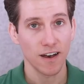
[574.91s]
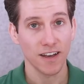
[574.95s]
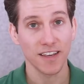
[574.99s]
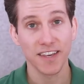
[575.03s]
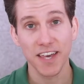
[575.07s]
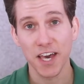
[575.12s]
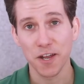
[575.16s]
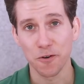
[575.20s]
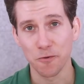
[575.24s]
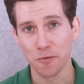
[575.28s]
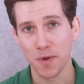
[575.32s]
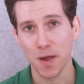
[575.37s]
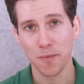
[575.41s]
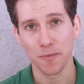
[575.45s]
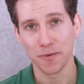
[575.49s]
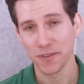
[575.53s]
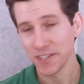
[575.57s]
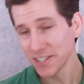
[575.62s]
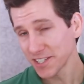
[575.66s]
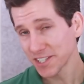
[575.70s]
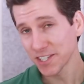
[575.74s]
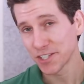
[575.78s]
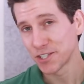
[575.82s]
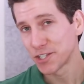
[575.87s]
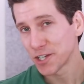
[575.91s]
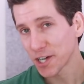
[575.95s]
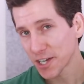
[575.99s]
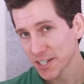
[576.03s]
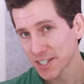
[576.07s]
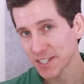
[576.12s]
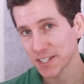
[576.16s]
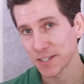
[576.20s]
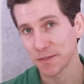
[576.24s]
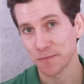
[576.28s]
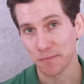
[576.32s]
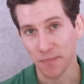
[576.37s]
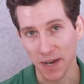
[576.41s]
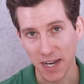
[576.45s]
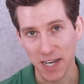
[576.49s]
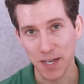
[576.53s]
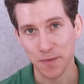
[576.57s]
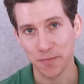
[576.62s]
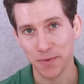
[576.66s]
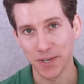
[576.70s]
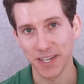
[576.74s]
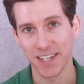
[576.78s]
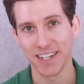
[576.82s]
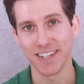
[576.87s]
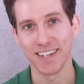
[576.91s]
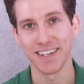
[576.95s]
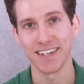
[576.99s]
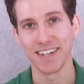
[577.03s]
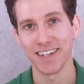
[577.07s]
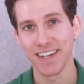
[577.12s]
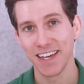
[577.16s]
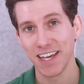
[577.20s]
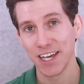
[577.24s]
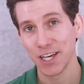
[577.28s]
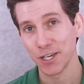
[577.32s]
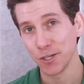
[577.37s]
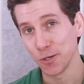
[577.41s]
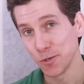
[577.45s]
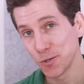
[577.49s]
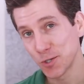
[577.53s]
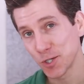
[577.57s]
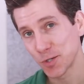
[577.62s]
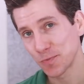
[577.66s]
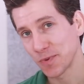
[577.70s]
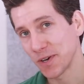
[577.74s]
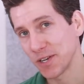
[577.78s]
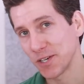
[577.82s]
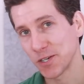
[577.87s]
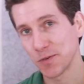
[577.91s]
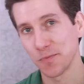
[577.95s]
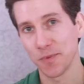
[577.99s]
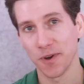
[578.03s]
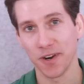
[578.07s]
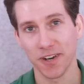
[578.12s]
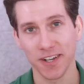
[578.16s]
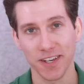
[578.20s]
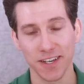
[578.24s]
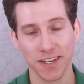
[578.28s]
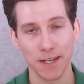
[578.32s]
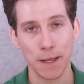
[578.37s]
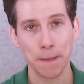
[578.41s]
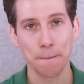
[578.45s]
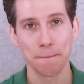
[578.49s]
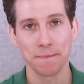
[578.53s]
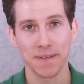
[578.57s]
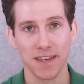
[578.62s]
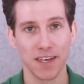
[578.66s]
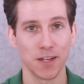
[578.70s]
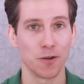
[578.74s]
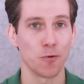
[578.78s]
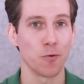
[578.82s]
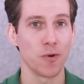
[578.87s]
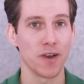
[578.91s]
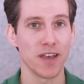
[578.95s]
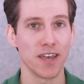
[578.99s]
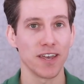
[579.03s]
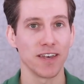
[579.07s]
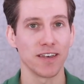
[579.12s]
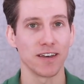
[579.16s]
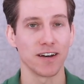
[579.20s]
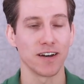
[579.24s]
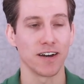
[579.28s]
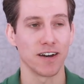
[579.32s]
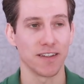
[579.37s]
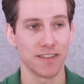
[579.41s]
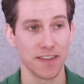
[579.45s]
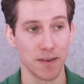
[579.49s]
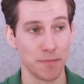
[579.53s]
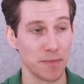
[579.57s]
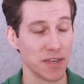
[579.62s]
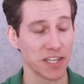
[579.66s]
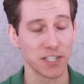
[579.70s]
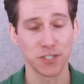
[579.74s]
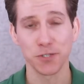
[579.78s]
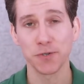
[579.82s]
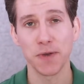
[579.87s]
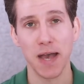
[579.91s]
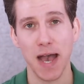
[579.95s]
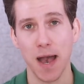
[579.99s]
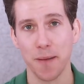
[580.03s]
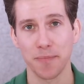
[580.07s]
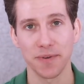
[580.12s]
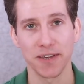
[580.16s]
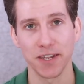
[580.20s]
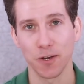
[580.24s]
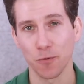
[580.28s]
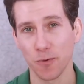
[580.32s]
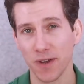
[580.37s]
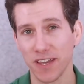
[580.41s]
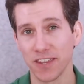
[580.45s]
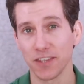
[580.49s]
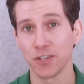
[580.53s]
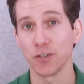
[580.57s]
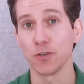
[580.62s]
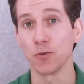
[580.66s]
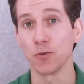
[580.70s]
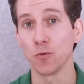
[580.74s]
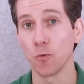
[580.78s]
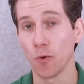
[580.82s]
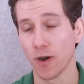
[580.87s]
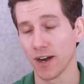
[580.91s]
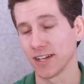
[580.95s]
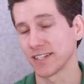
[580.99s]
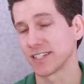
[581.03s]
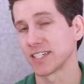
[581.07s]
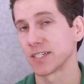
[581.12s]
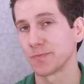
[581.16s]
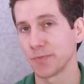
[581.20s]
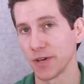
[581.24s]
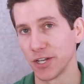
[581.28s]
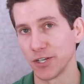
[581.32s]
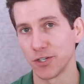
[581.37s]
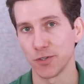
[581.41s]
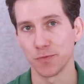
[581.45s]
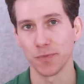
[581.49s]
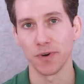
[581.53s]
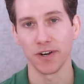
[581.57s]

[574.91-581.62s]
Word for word: Again, remember, this is just my opinion. You should spend your money in a way uh, that makes you happy, in a way that you want to spend your